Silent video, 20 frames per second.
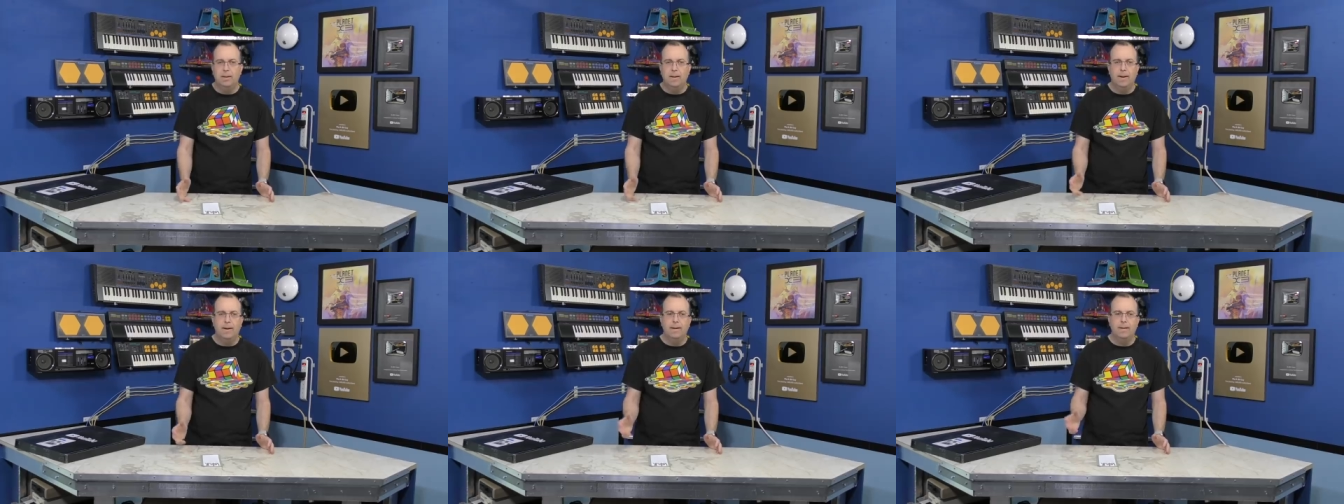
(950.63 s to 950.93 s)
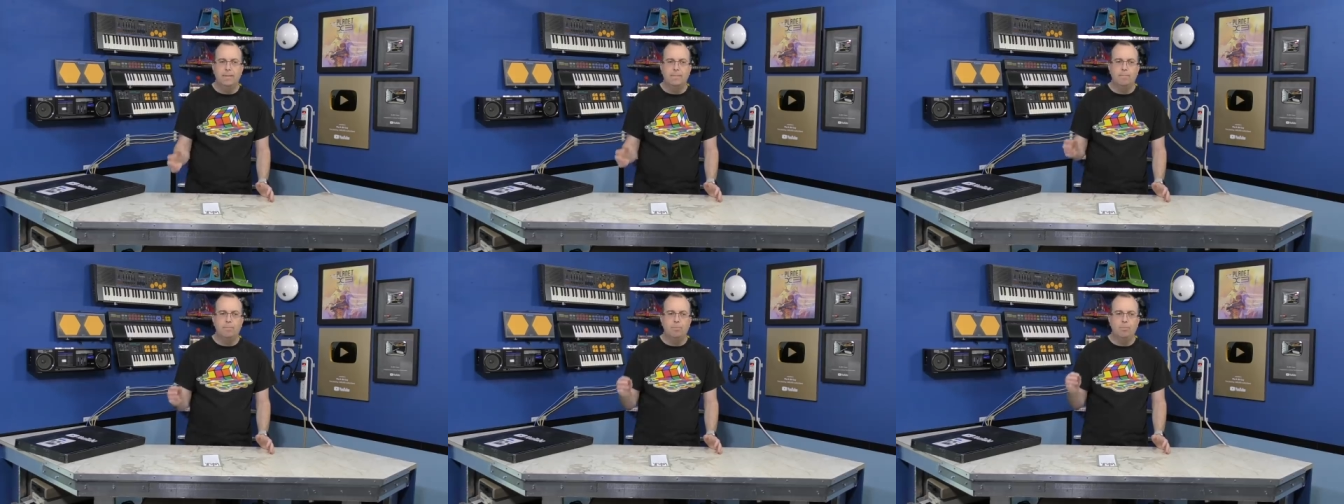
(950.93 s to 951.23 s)

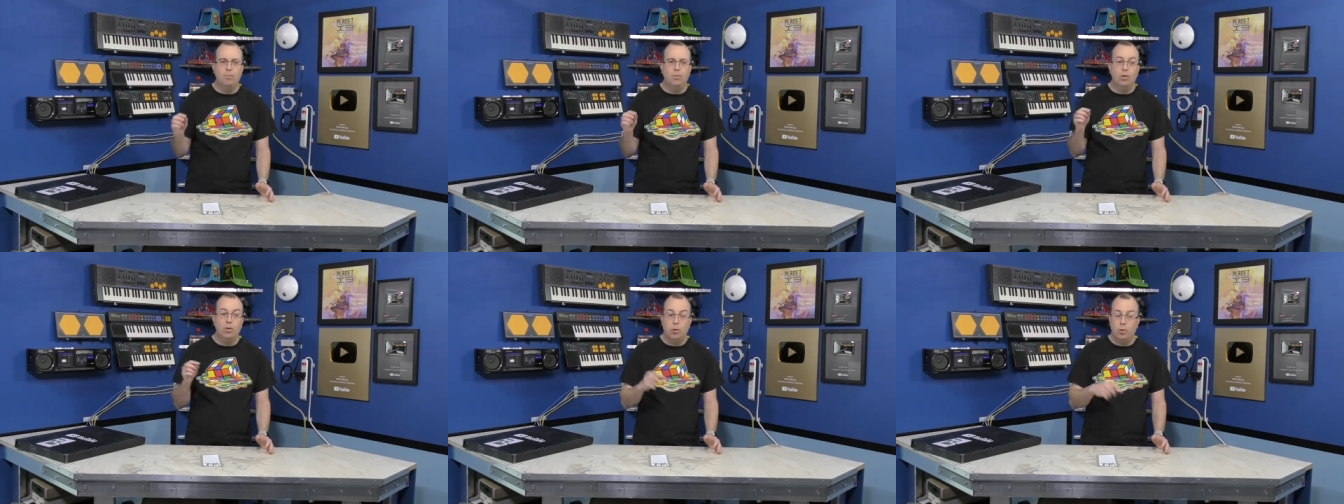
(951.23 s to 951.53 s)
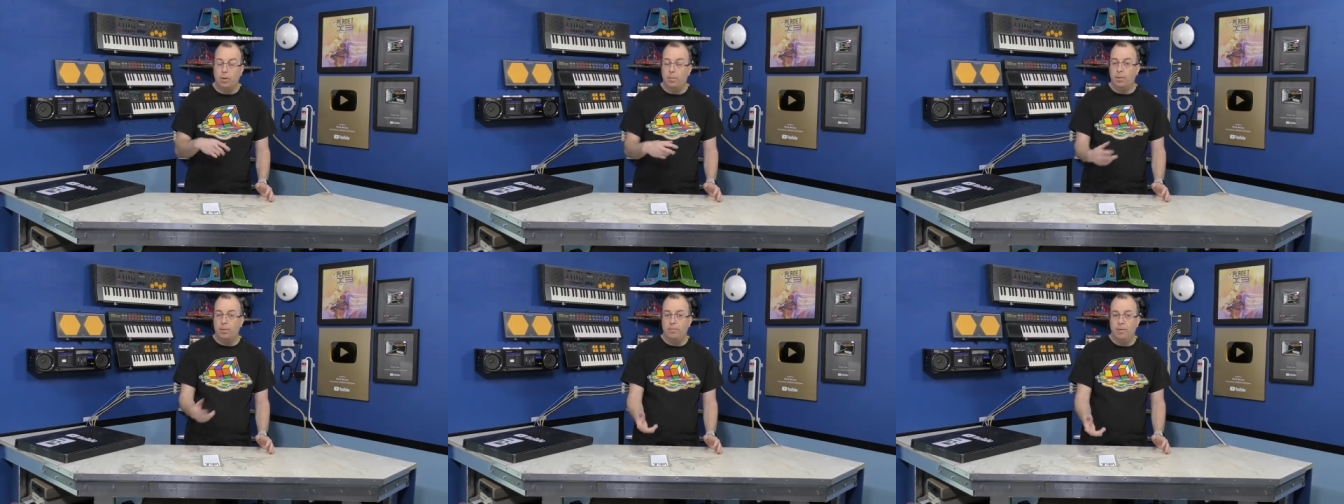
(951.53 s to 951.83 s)
um,
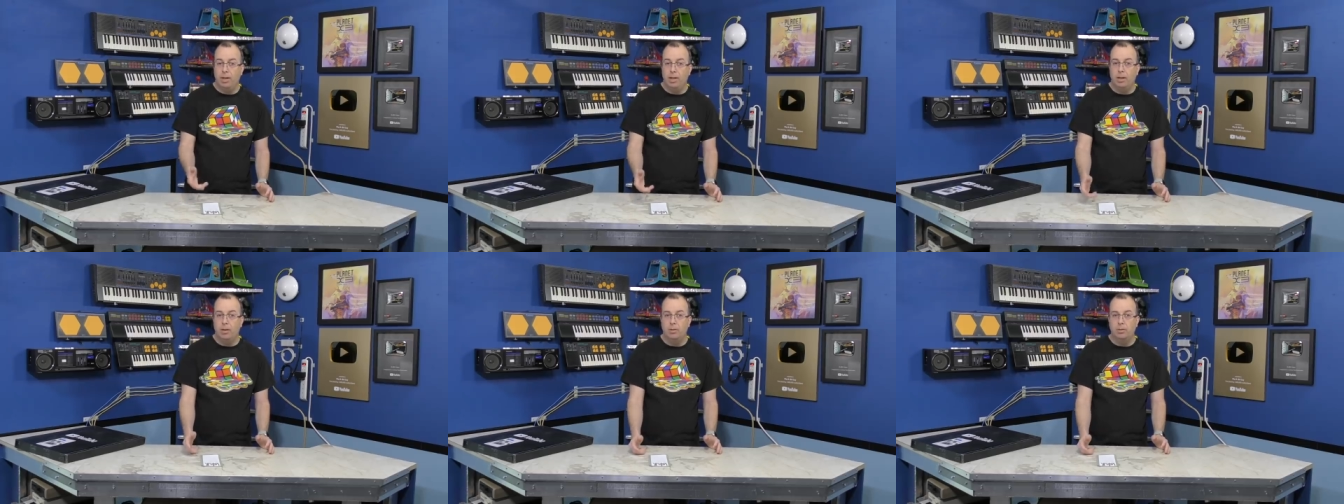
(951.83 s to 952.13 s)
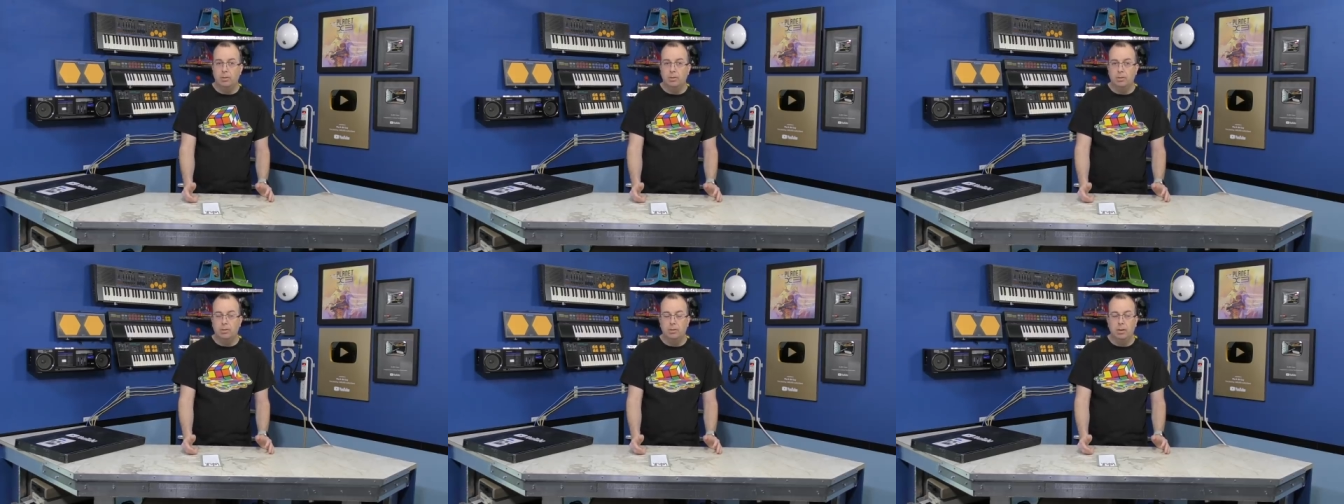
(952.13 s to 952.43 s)
during my
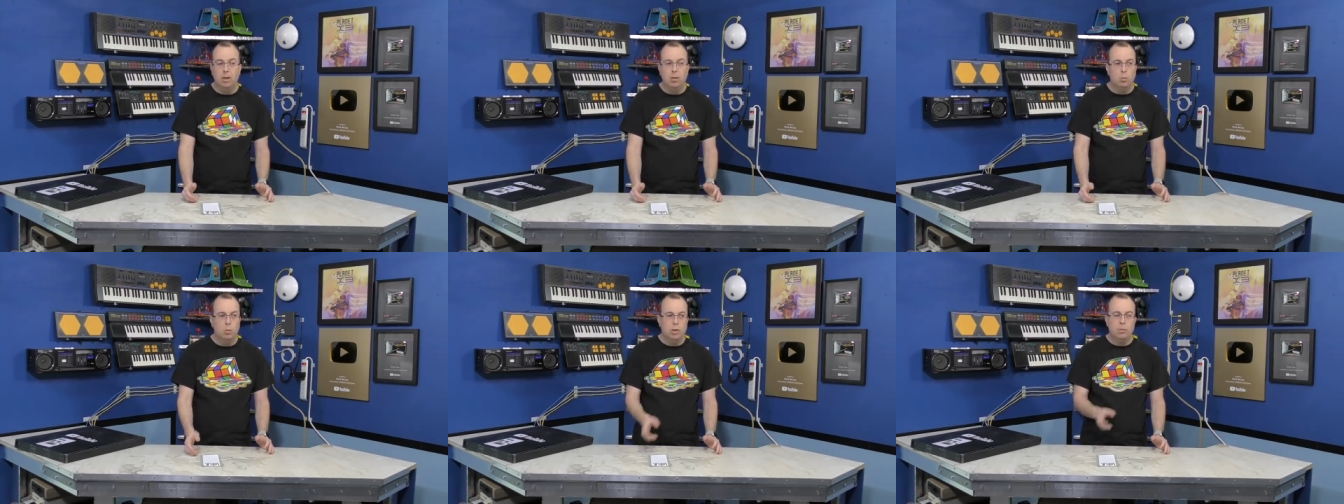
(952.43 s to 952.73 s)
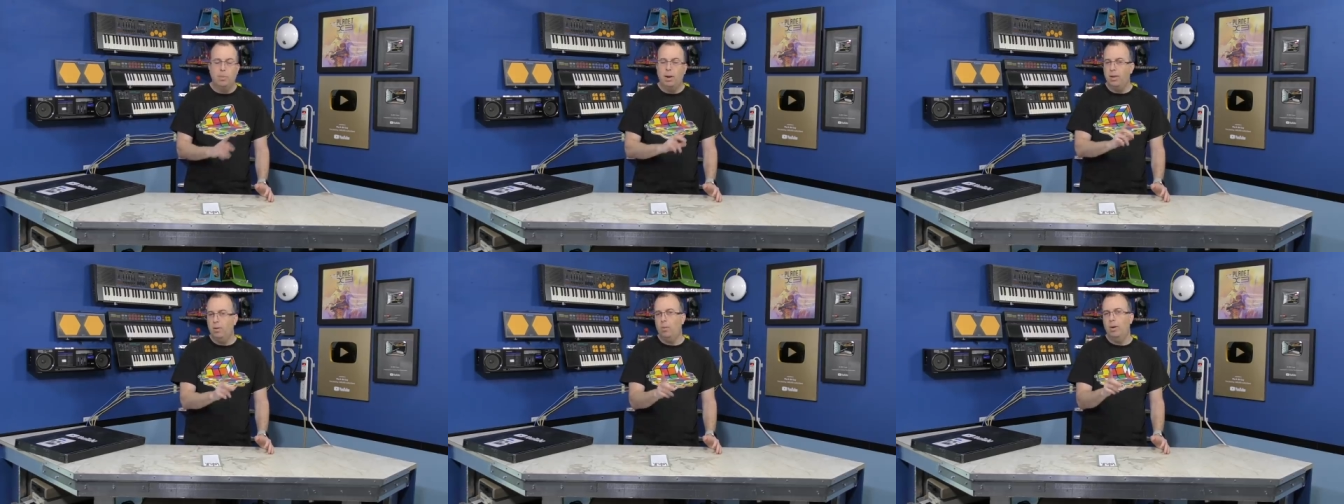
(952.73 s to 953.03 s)
videos.
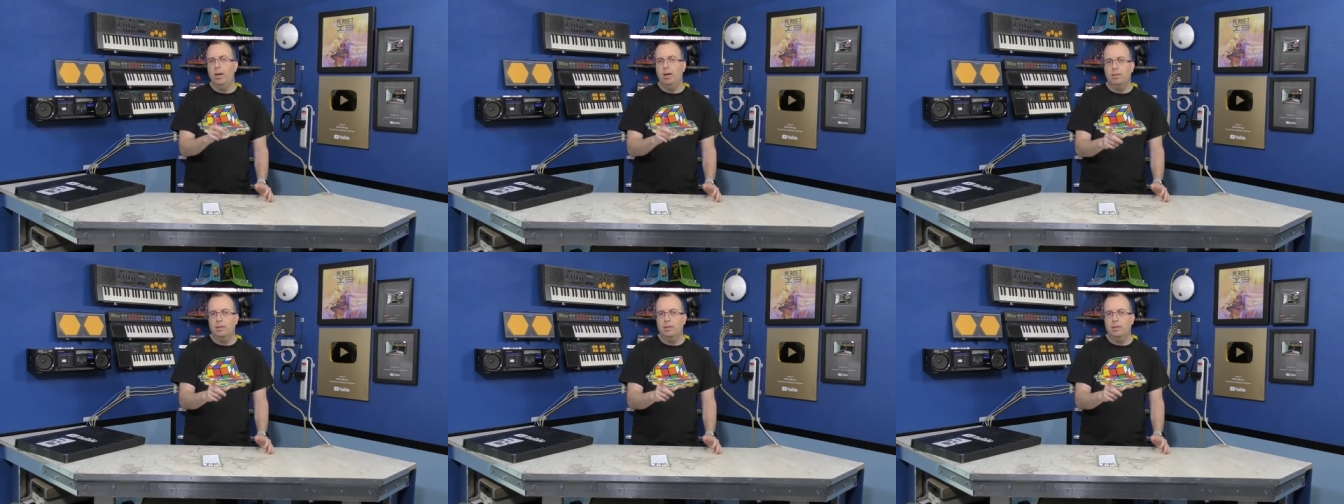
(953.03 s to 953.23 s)
Which, by the way,